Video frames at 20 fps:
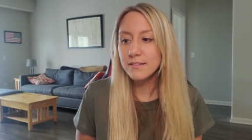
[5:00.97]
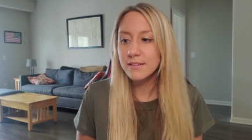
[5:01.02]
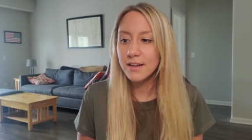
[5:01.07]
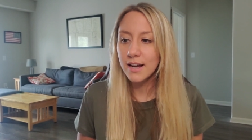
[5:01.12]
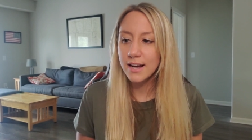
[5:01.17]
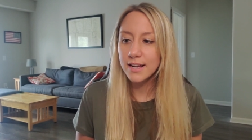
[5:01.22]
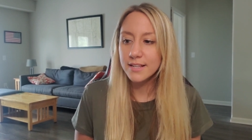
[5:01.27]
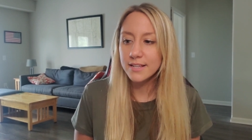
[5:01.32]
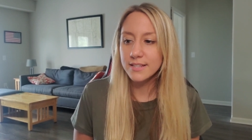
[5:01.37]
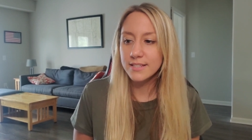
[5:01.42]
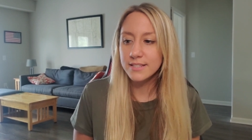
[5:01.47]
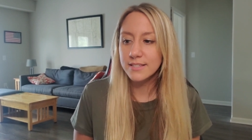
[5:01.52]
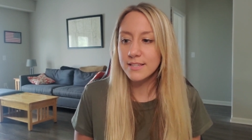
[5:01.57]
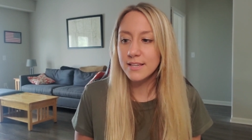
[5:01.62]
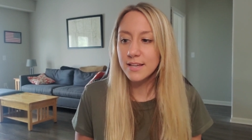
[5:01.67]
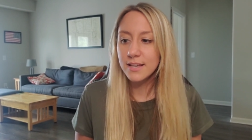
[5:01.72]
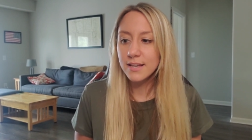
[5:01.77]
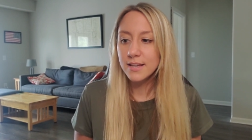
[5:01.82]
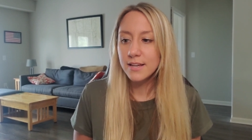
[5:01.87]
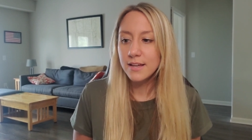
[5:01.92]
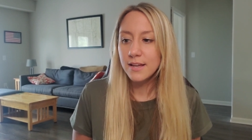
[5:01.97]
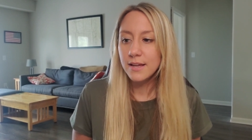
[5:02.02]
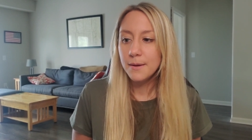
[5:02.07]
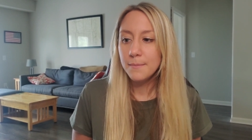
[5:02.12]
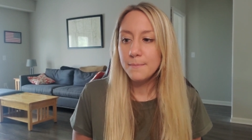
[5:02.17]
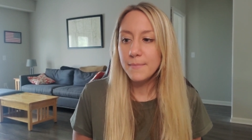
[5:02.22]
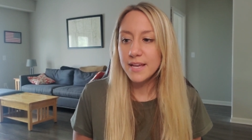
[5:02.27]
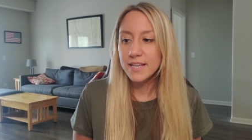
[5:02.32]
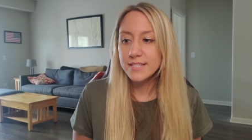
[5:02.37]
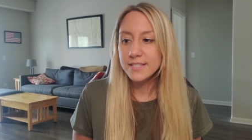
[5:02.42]
kind of
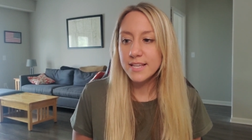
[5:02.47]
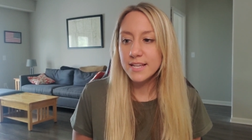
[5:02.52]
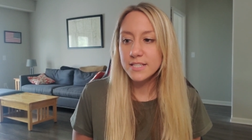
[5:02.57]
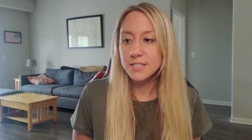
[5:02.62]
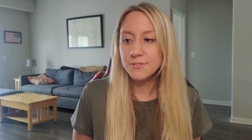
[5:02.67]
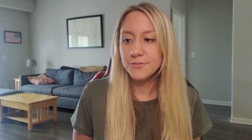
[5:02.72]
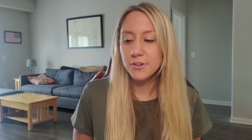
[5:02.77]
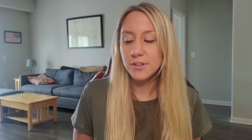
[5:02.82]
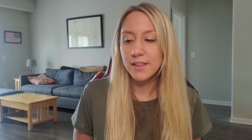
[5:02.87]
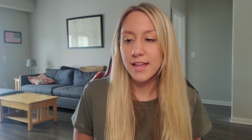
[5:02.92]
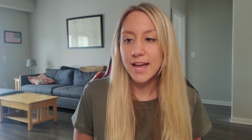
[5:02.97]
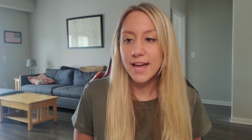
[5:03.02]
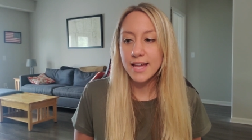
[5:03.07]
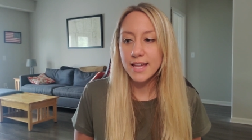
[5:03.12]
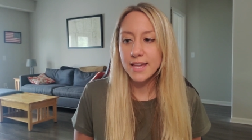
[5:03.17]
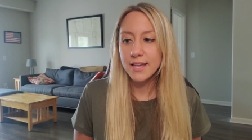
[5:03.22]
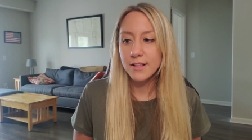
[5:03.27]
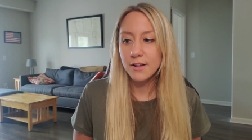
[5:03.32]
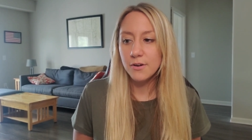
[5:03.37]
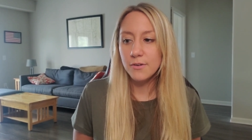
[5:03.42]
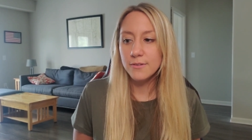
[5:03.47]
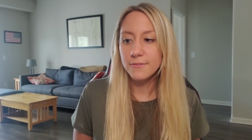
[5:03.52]
makes sense for like, you know,